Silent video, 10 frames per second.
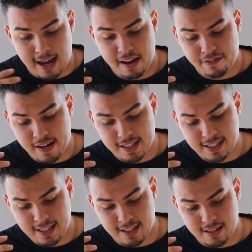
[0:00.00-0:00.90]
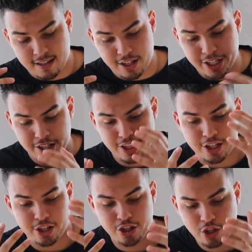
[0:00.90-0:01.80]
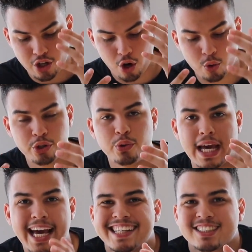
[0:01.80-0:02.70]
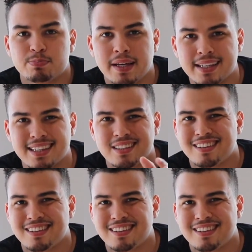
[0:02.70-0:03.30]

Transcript: I find it a whole new aspect